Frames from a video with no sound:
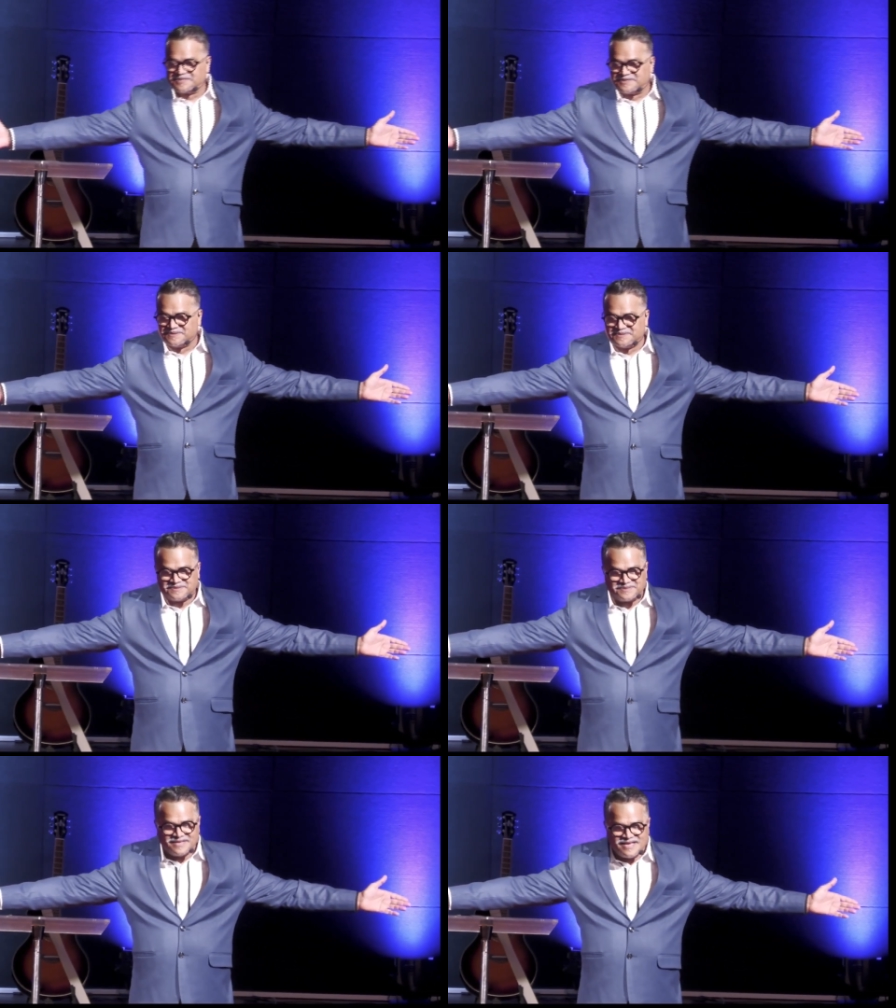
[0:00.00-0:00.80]
to
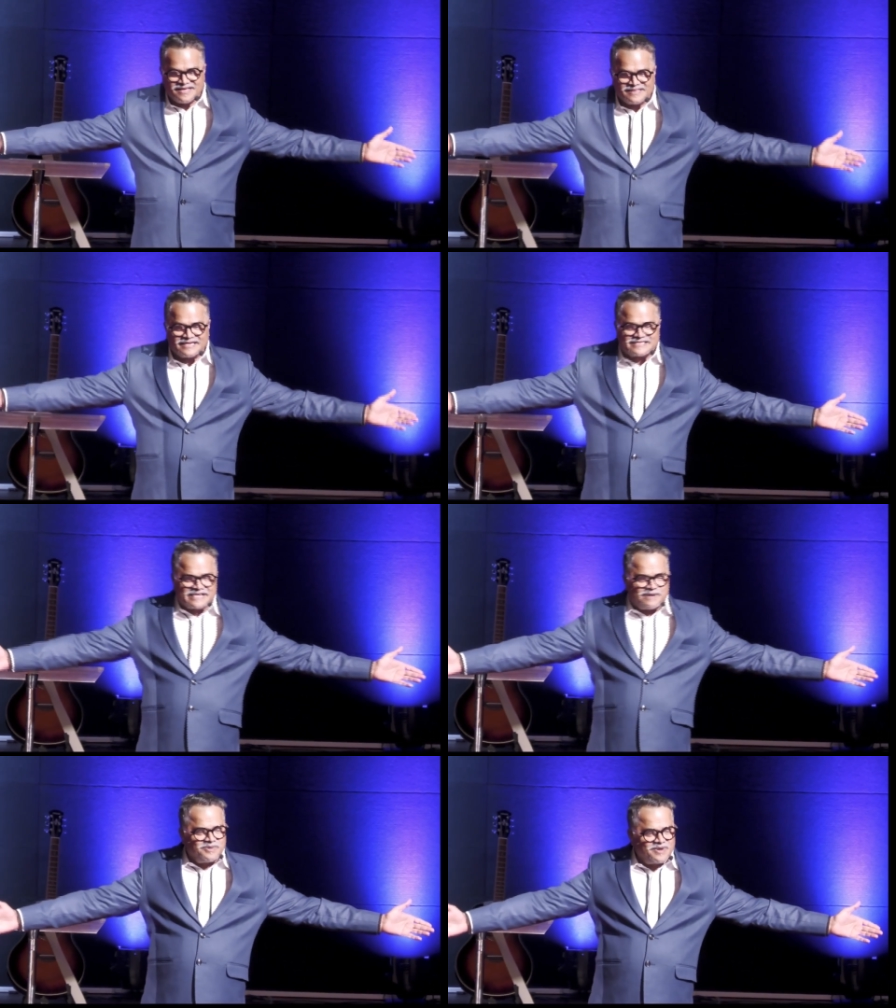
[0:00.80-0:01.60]
do." Then
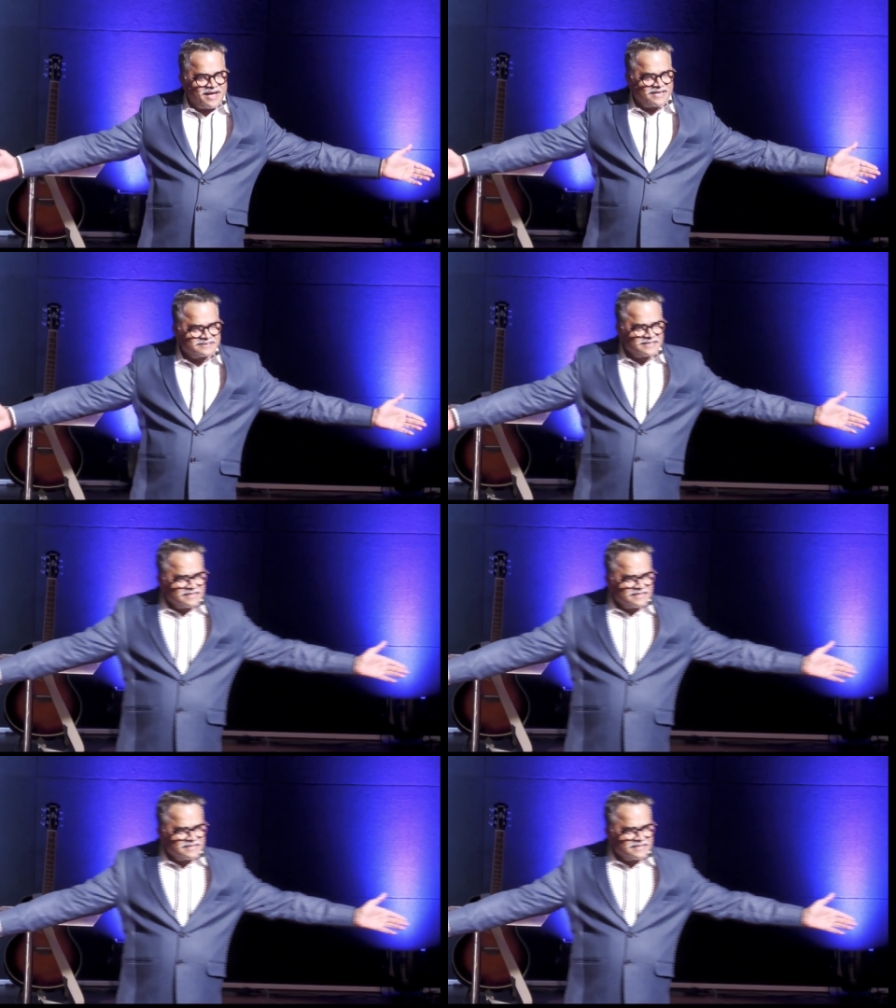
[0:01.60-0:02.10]
Samuel asked,